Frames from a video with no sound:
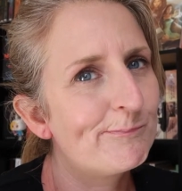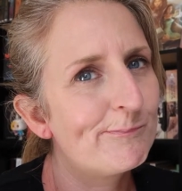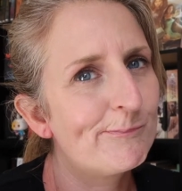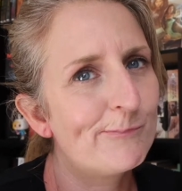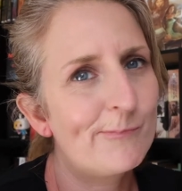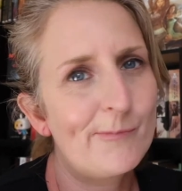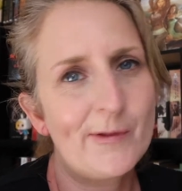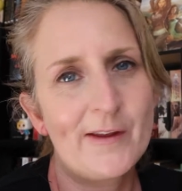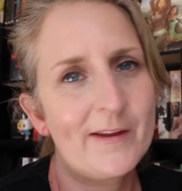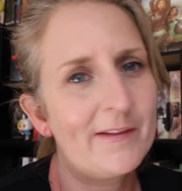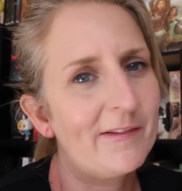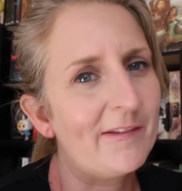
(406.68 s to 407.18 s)

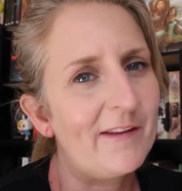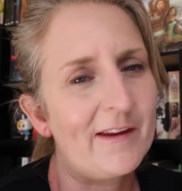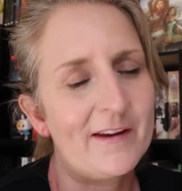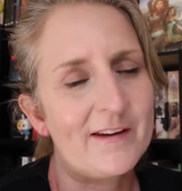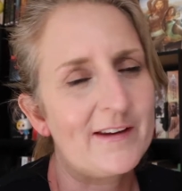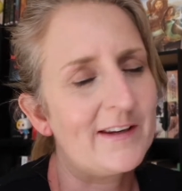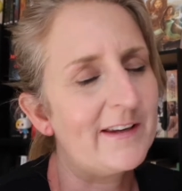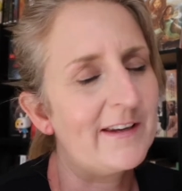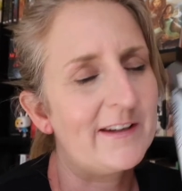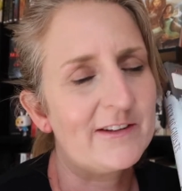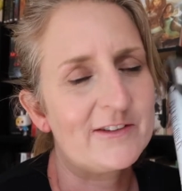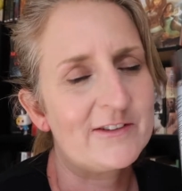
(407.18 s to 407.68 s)
then that
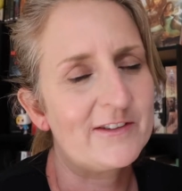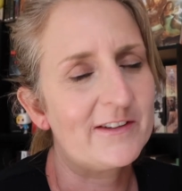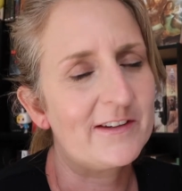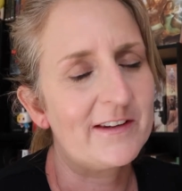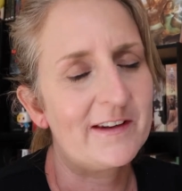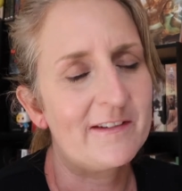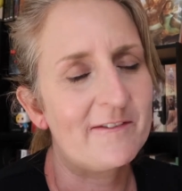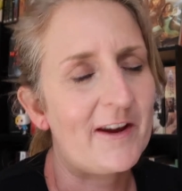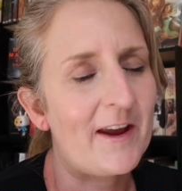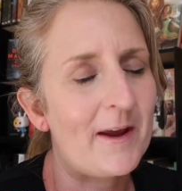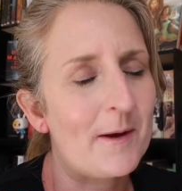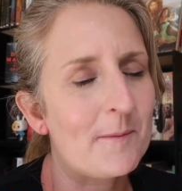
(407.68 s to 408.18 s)
connection
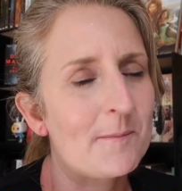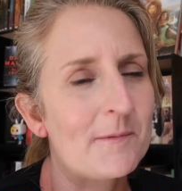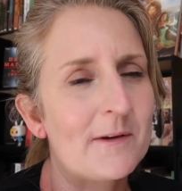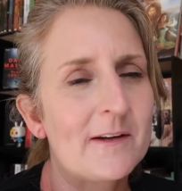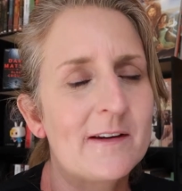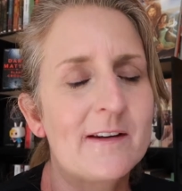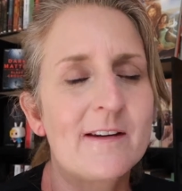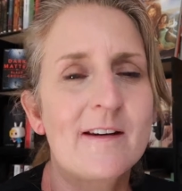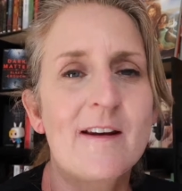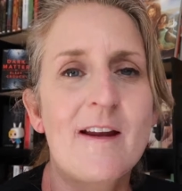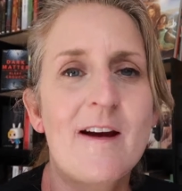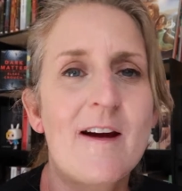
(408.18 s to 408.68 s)
never
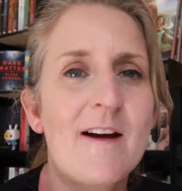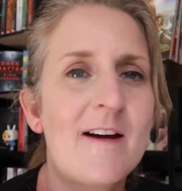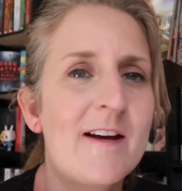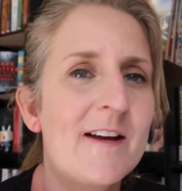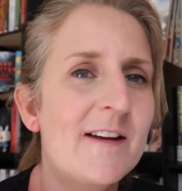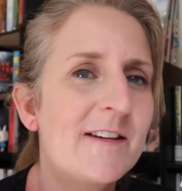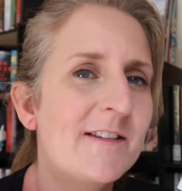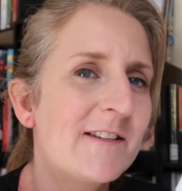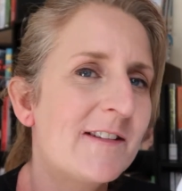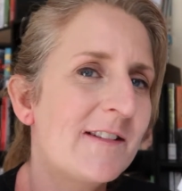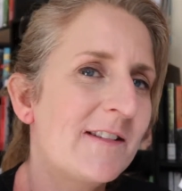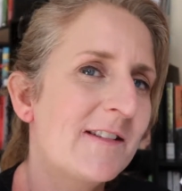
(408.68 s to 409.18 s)
happened and
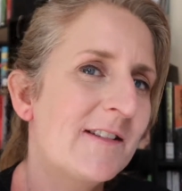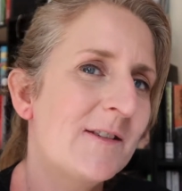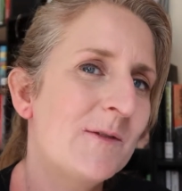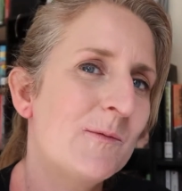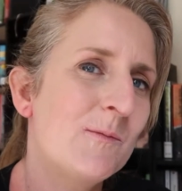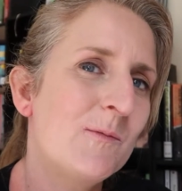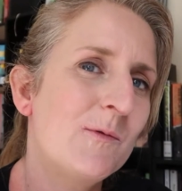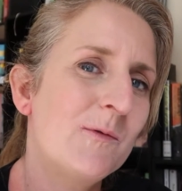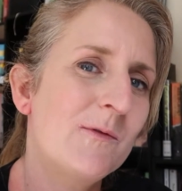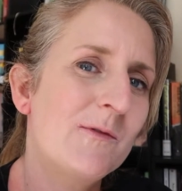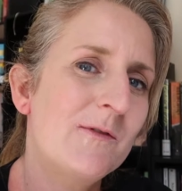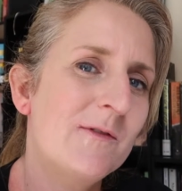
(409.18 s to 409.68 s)
I just
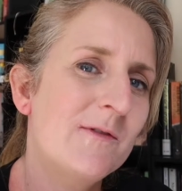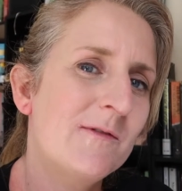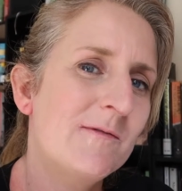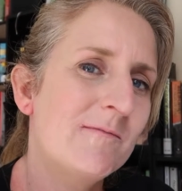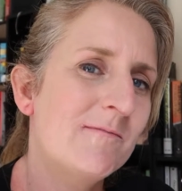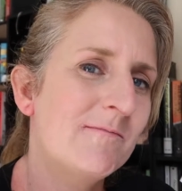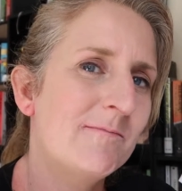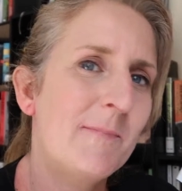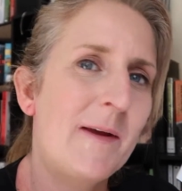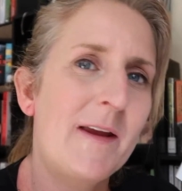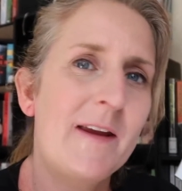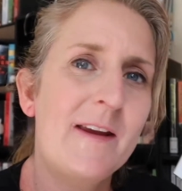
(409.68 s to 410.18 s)
was
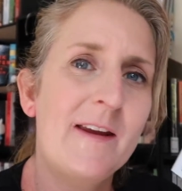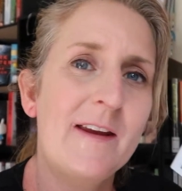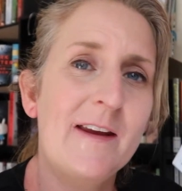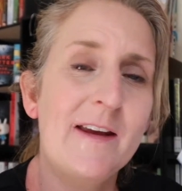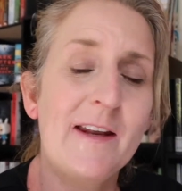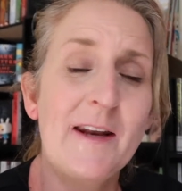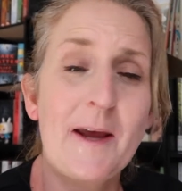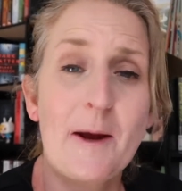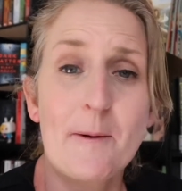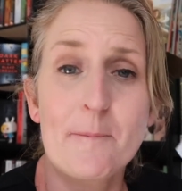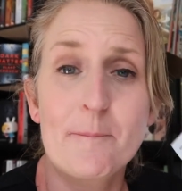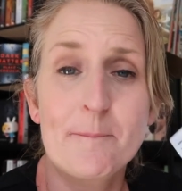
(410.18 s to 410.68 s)
making
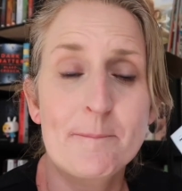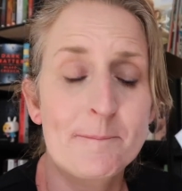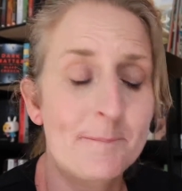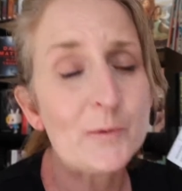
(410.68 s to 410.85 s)
it up,